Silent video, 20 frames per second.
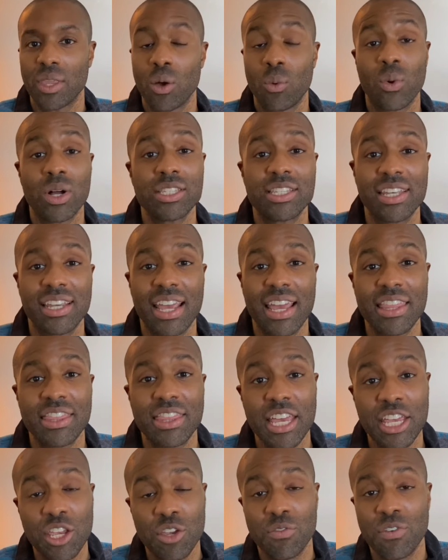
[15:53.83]
Once again,
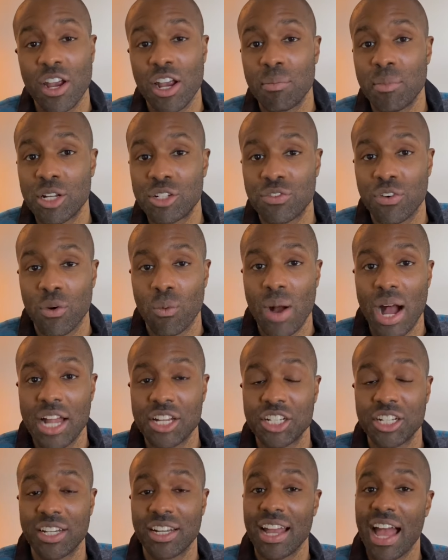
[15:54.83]
thank you very much for
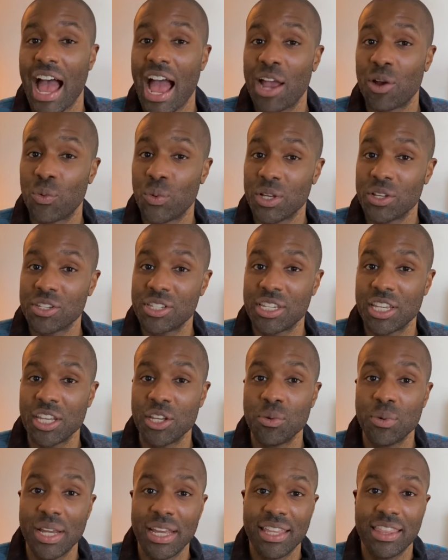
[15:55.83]
watching. I will see
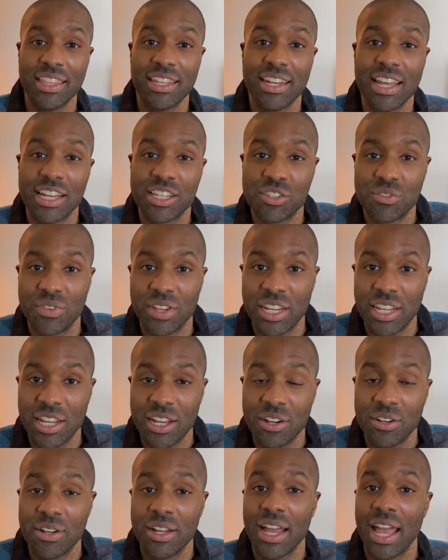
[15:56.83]
you in the next
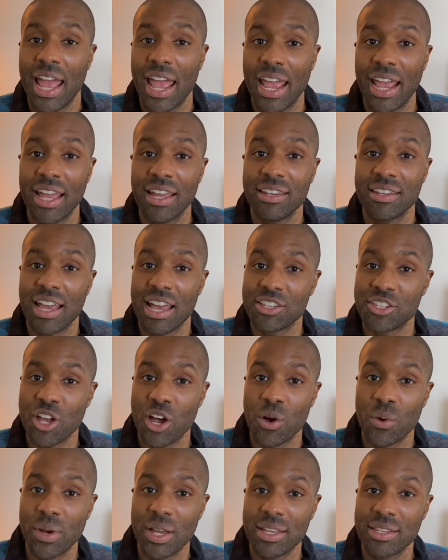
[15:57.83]
video, and as
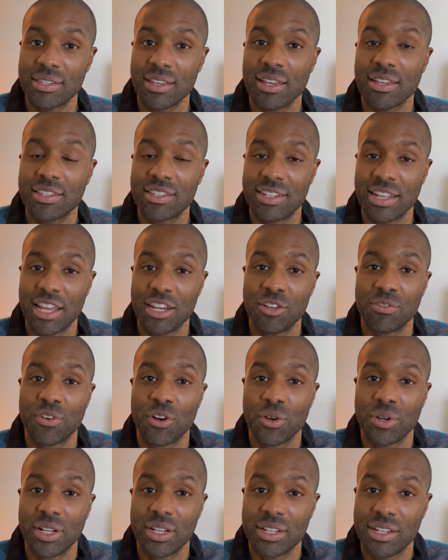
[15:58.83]
always, stay
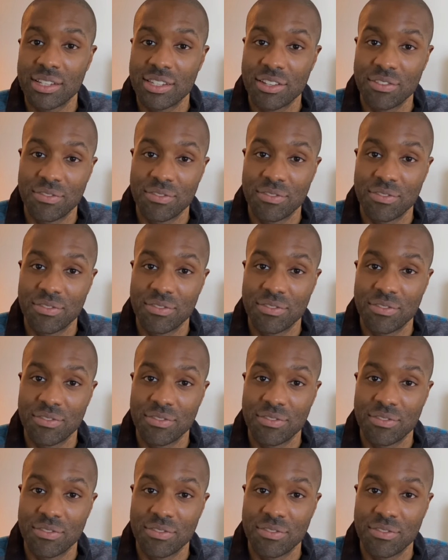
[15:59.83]
devoted to